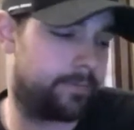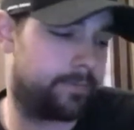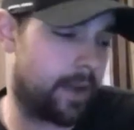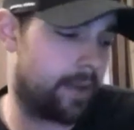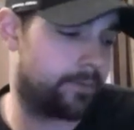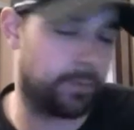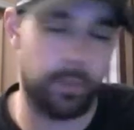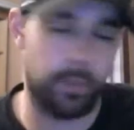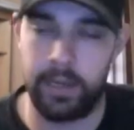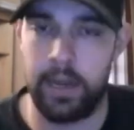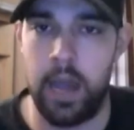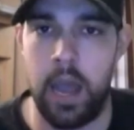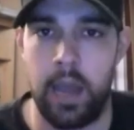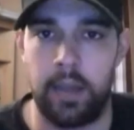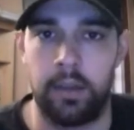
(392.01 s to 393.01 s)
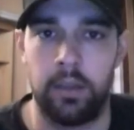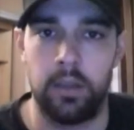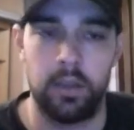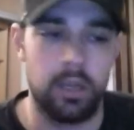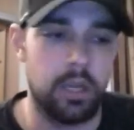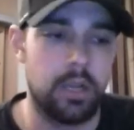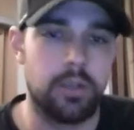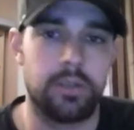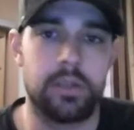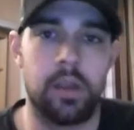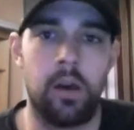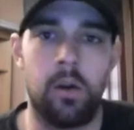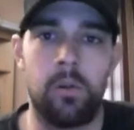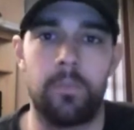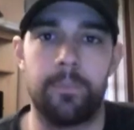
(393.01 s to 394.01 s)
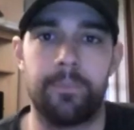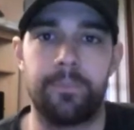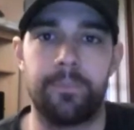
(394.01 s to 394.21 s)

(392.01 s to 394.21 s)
529. So,